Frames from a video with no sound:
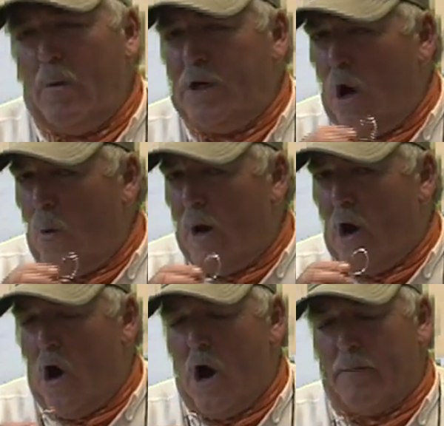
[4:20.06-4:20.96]
We don't
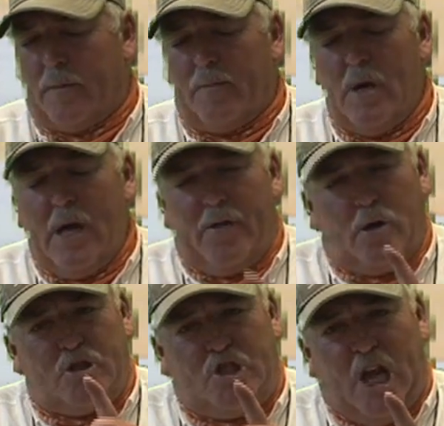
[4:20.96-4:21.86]
want to harm them.
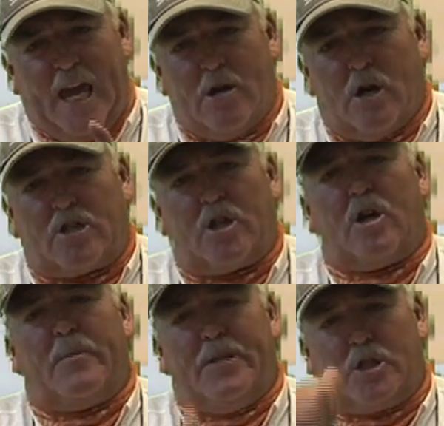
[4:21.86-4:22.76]
Those J hooks are
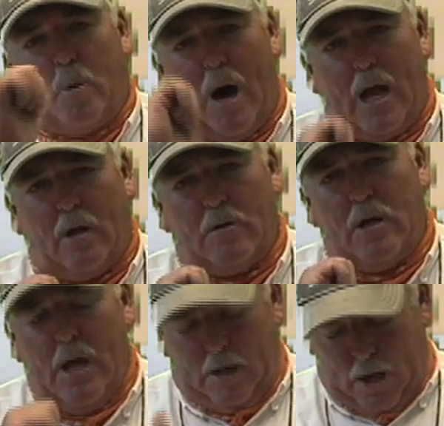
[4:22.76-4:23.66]
going to be
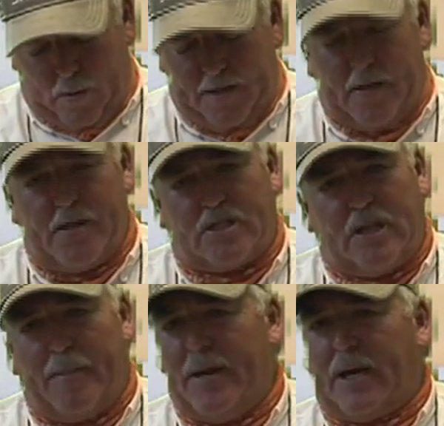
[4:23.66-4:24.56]
swallowed, go into the
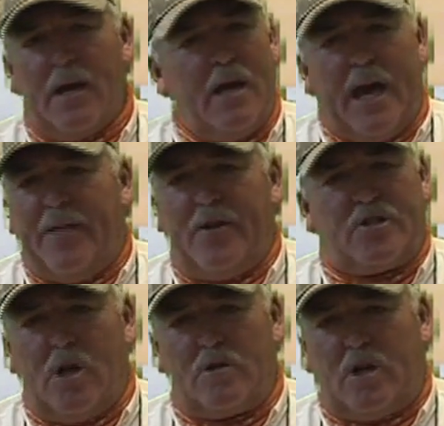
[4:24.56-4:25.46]
stomach, and
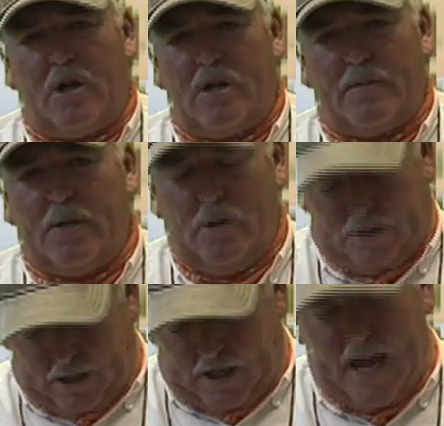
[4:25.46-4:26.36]
there's no turning them
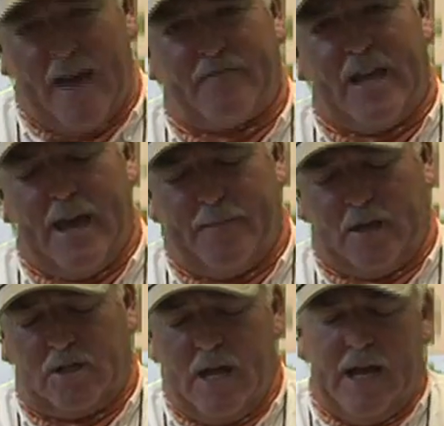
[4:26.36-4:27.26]
loose. They're going to have
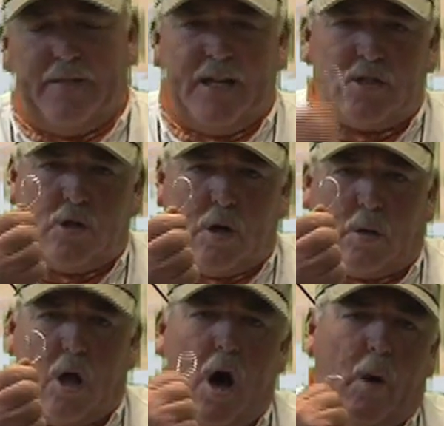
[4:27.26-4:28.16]
damage. This
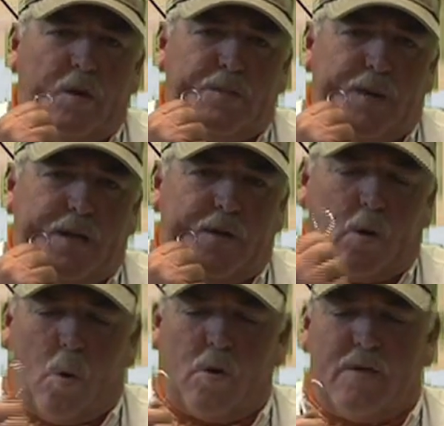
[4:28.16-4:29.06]
hook will always be in the
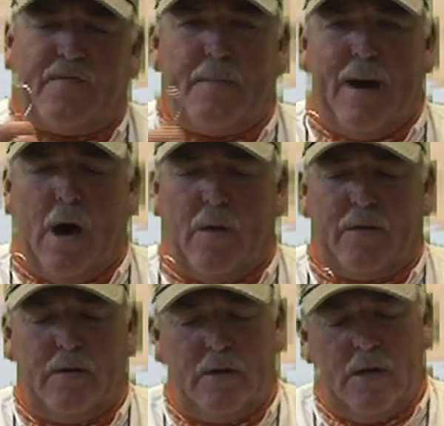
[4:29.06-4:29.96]
corner of the mouth.
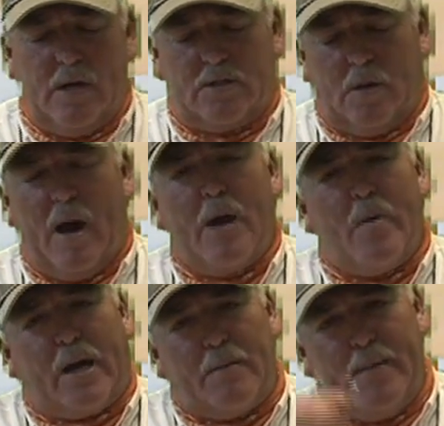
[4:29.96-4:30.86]
So I
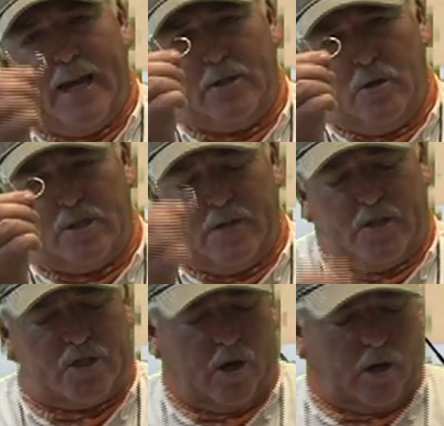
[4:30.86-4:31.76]
recommend using
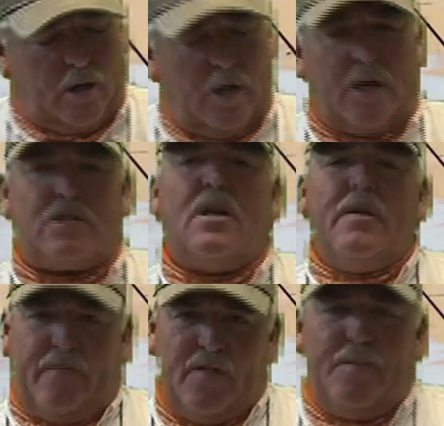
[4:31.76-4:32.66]
the circle hooks
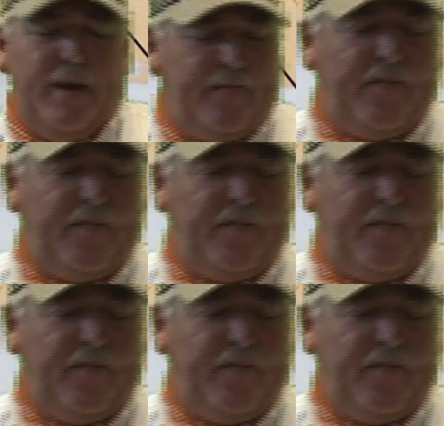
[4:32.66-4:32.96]
for the big